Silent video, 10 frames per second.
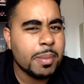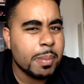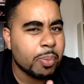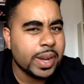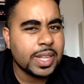and
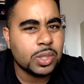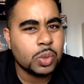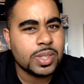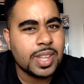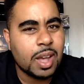break into
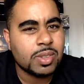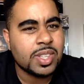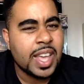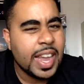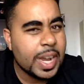his house,
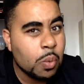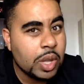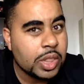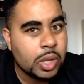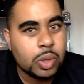and they want
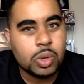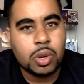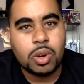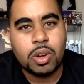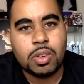the little
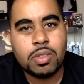girl.